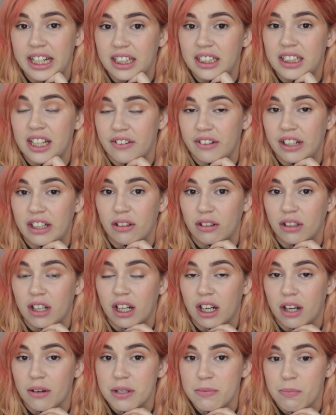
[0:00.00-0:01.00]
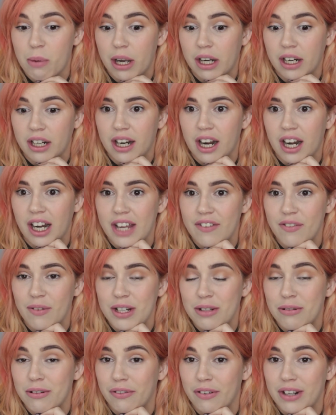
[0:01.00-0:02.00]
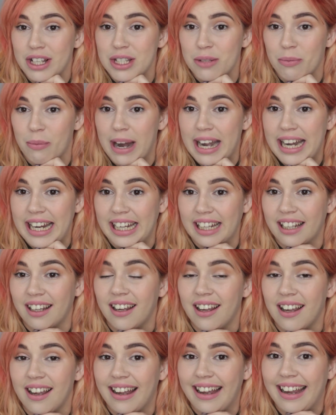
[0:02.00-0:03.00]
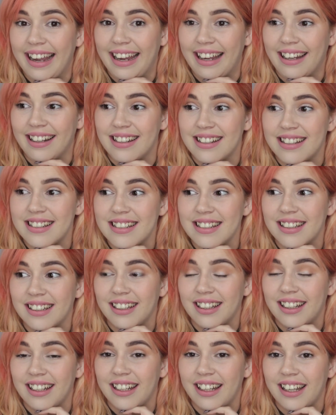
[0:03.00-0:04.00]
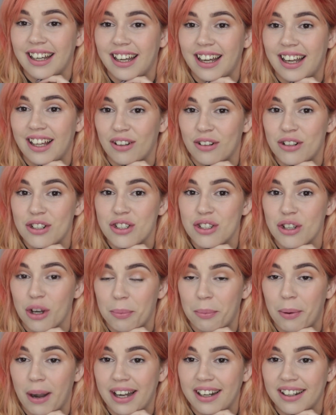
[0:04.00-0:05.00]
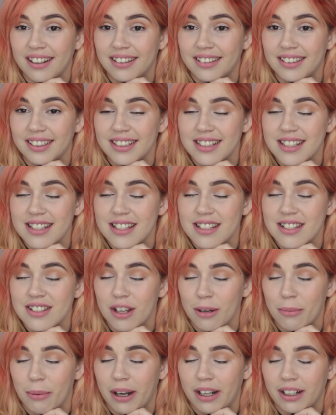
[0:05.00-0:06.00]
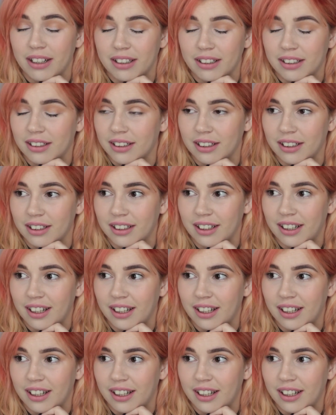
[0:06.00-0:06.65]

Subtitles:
definitely looked like I was pregnant. And I even went to a friend's wedding and I looked so pregnant, ugh.